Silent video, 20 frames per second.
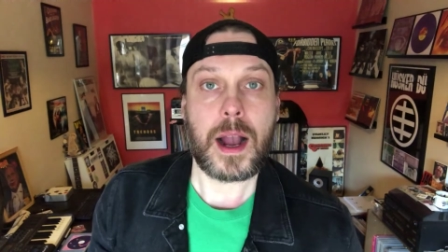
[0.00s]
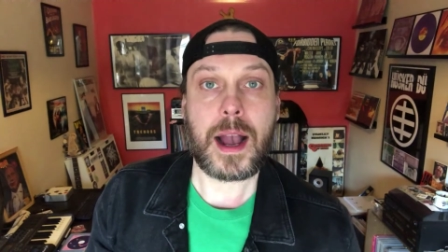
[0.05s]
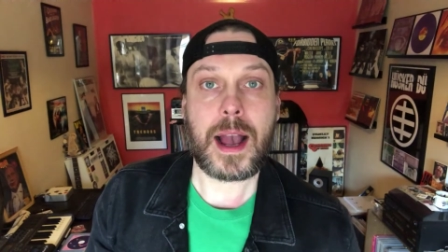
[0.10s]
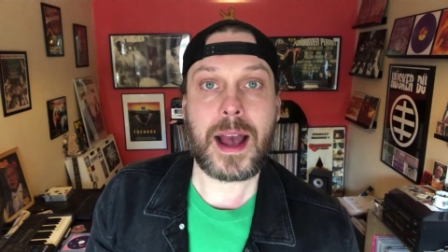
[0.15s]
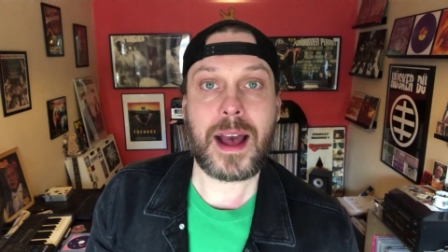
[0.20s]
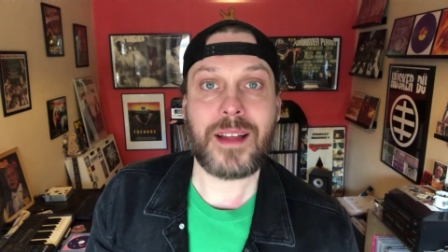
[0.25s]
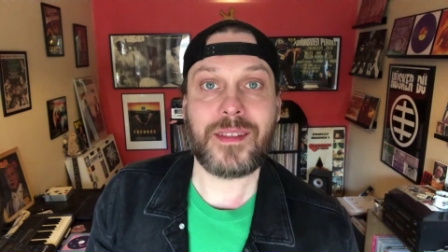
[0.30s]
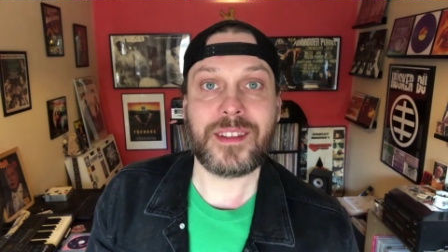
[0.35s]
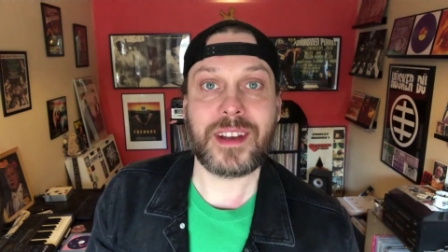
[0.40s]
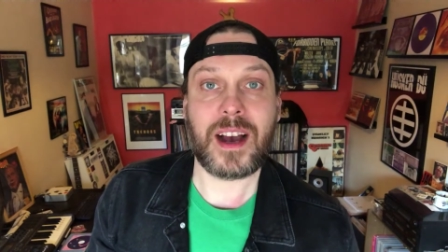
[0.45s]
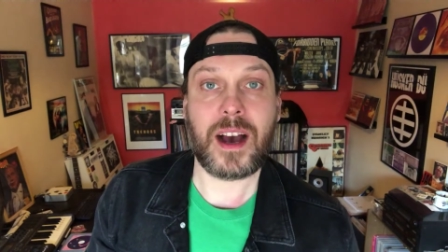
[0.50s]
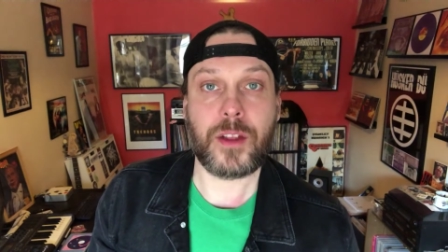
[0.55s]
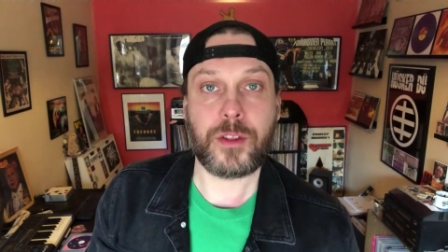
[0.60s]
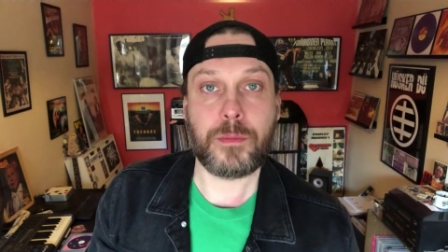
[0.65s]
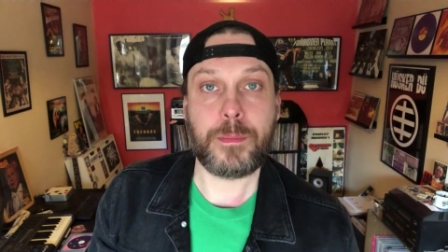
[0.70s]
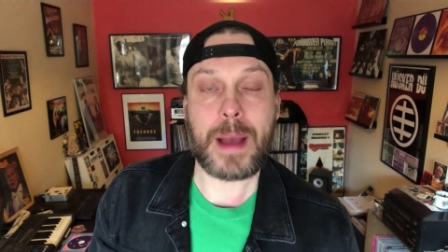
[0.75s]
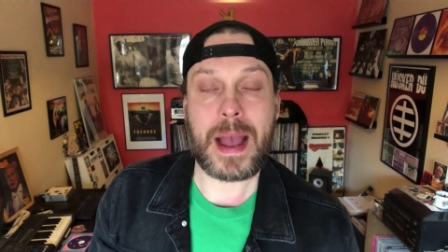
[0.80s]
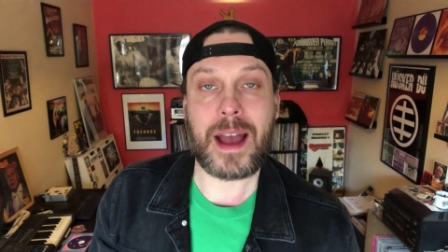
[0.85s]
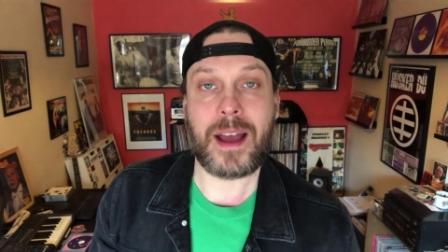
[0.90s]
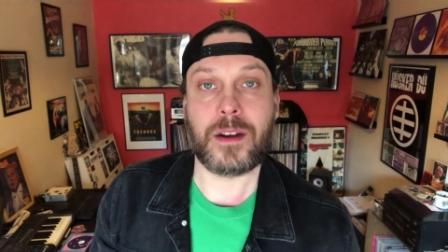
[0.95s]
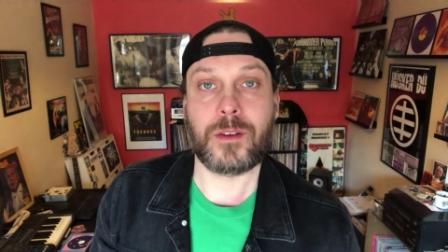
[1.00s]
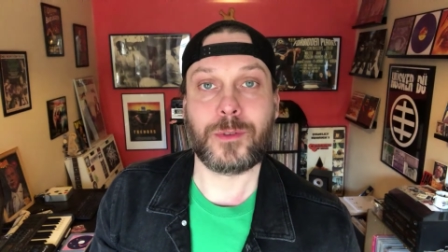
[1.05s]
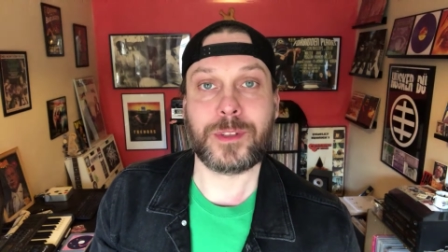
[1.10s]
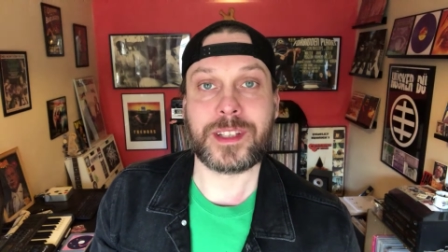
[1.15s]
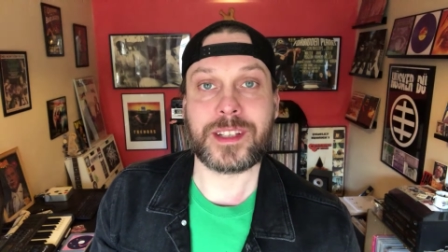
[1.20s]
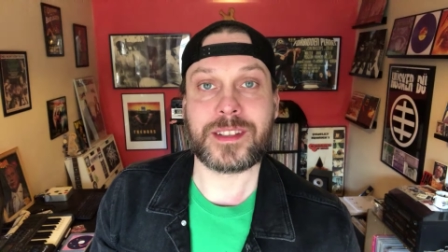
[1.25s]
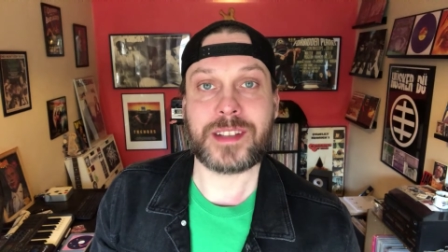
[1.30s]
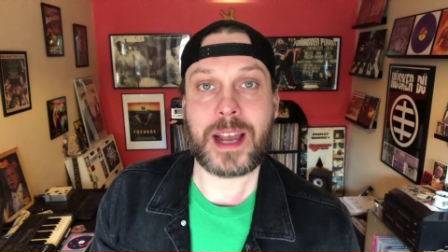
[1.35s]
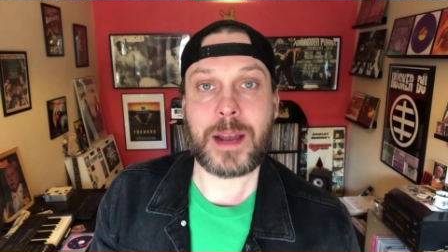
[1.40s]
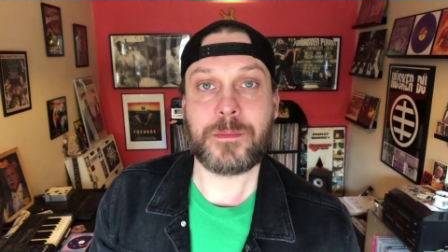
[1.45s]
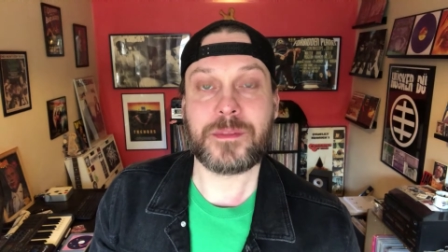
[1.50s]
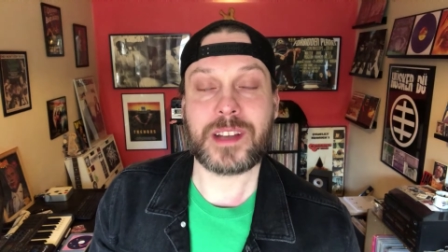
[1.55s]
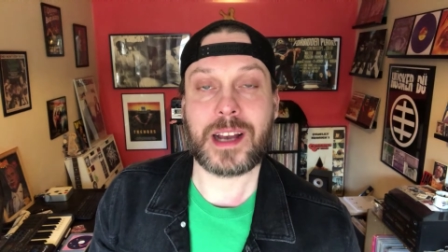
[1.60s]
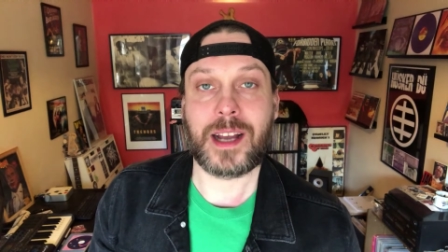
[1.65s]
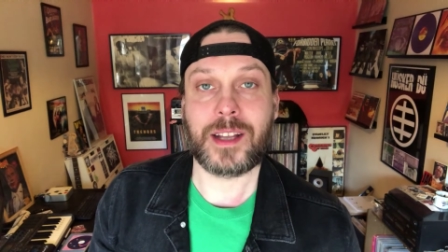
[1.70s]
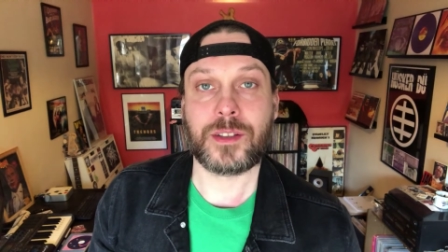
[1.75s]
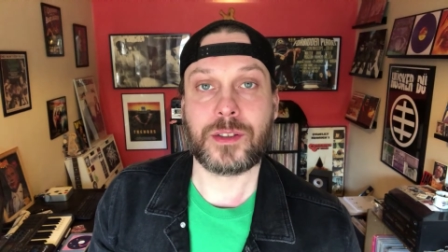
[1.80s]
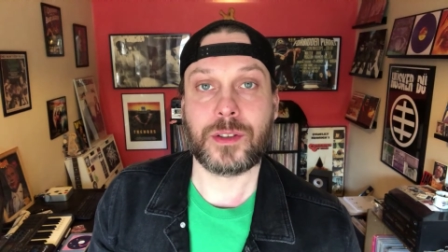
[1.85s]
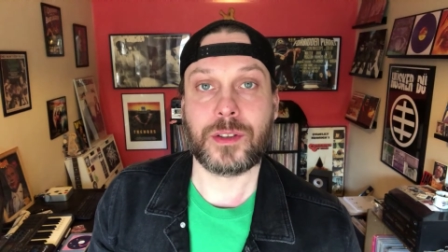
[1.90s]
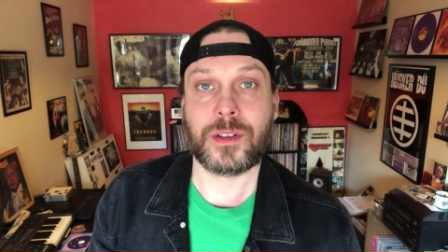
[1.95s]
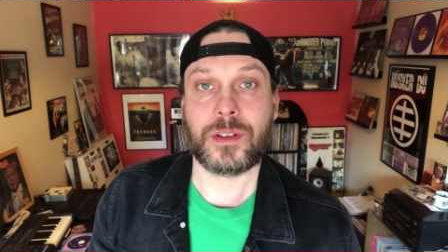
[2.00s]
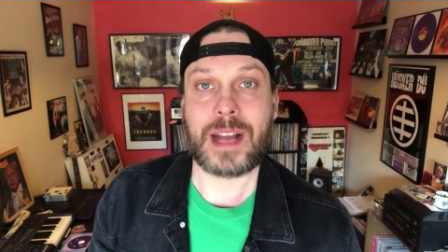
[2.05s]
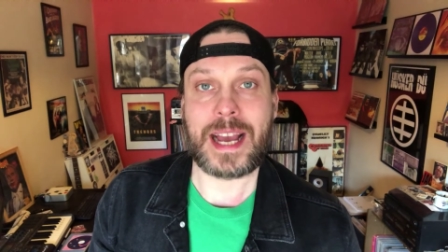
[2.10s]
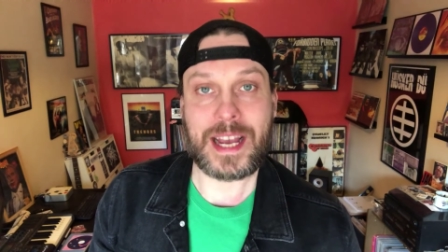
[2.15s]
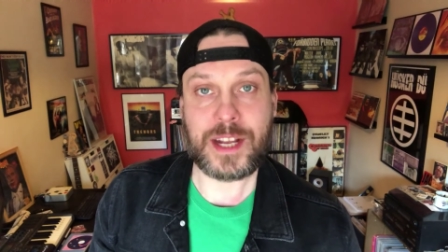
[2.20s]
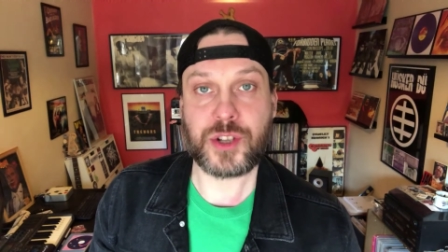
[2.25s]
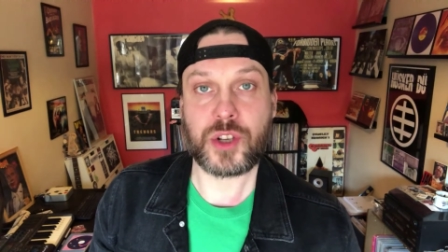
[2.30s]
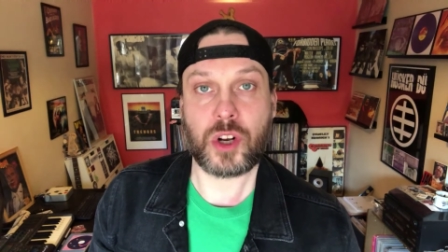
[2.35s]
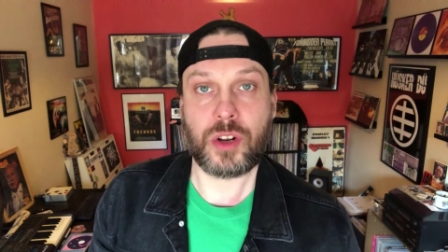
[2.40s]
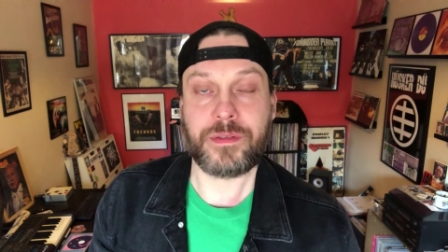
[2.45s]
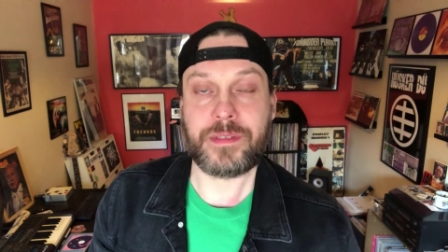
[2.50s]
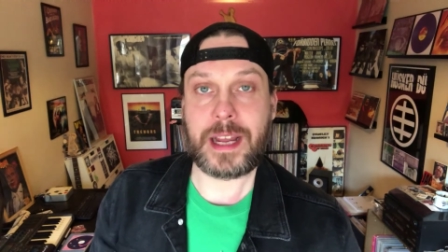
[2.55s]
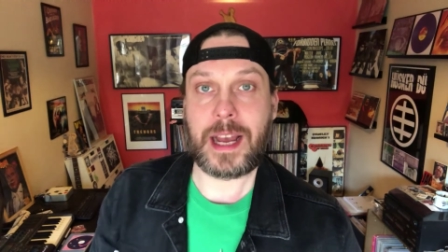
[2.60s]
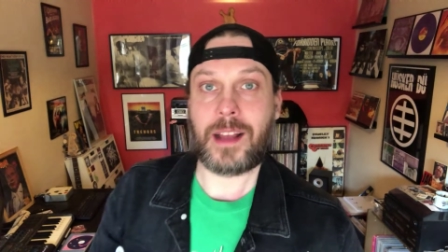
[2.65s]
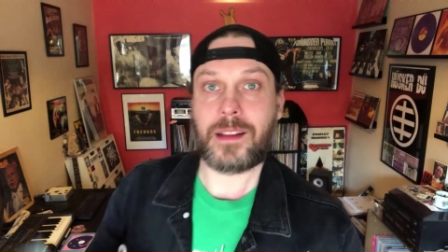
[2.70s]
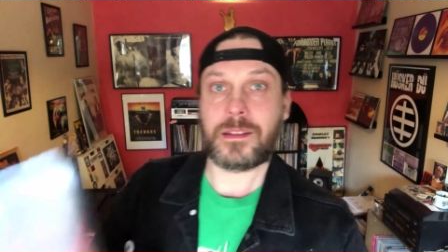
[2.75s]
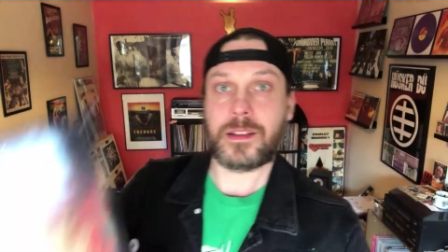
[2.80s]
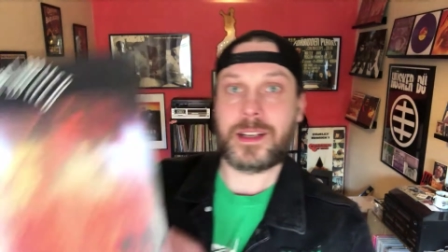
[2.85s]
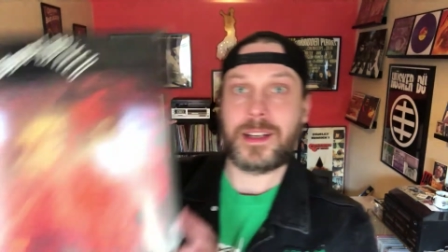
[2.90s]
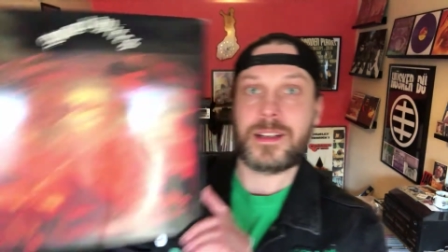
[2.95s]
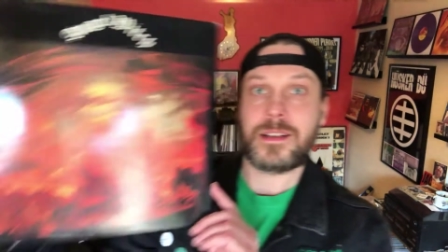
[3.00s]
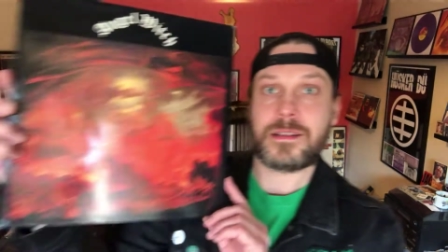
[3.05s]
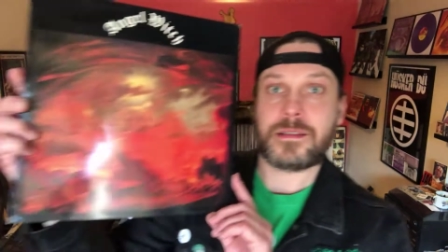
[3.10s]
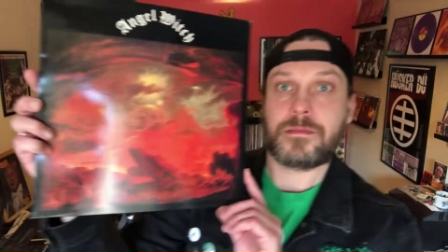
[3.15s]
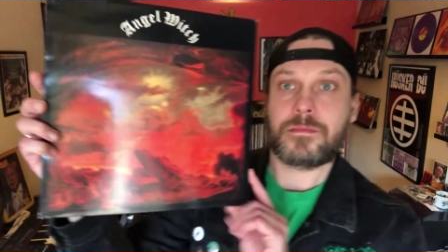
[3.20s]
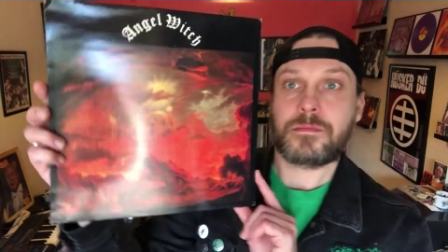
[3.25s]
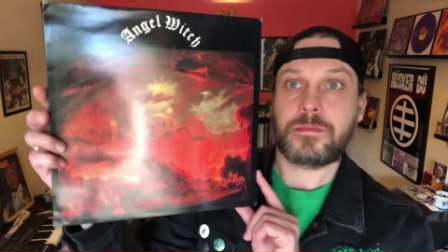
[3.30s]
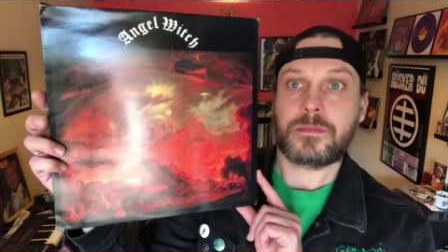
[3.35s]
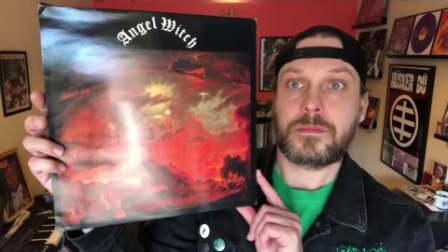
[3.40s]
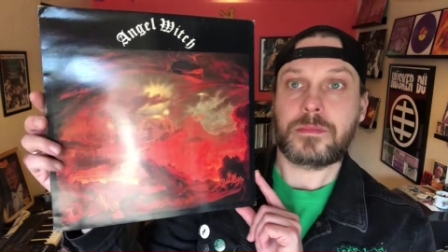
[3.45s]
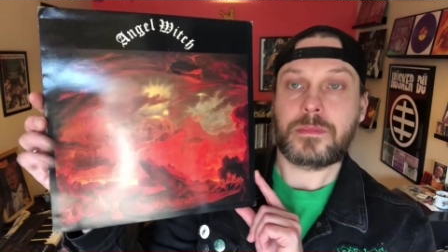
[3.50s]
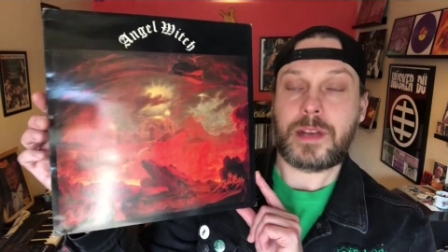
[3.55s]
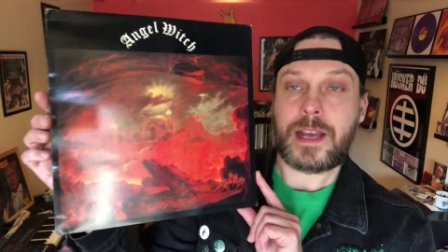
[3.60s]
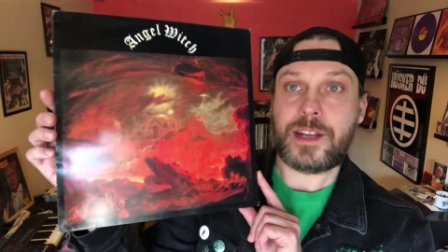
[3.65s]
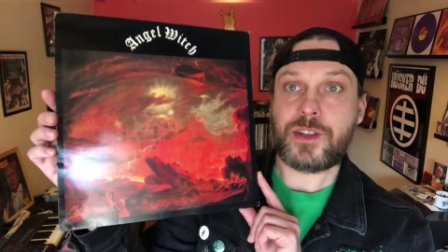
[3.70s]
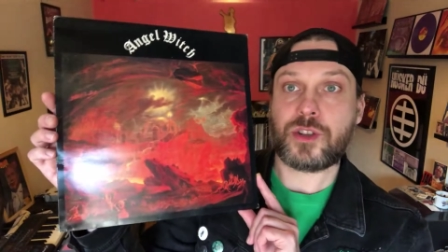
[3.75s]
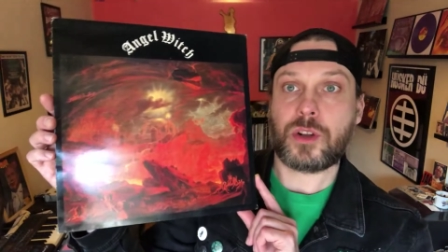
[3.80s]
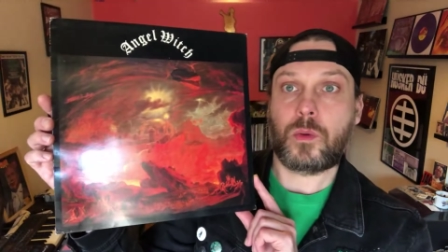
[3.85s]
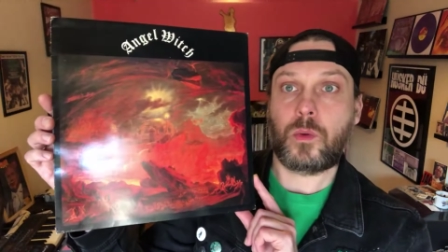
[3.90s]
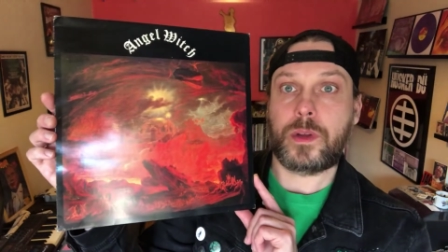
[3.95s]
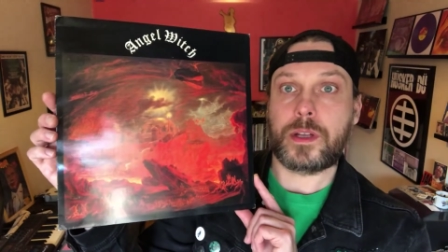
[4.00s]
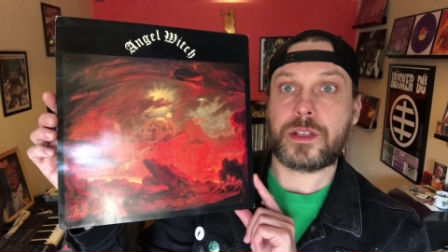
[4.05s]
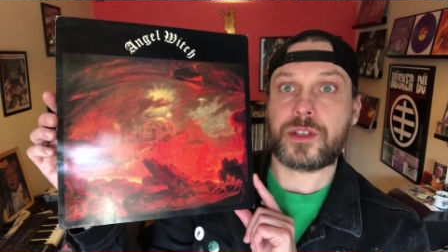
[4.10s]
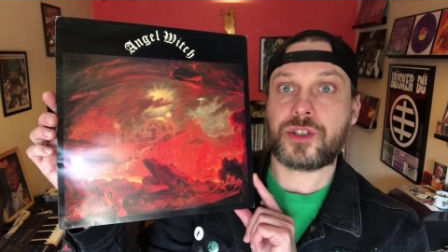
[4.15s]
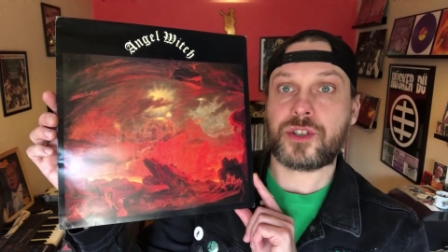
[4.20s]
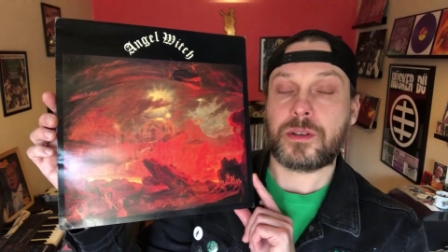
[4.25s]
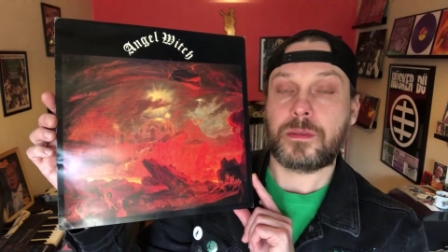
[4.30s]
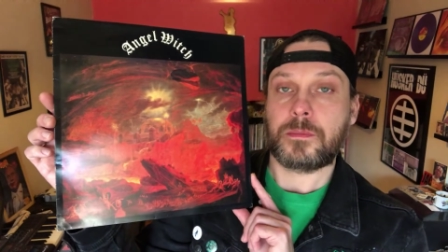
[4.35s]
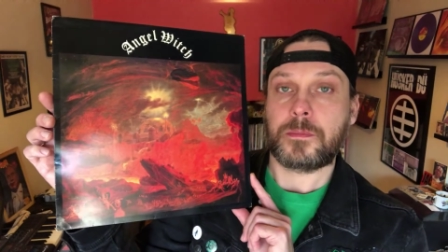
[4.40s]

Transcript: And the other band with the same title, Angel of Death, is Angel Witch.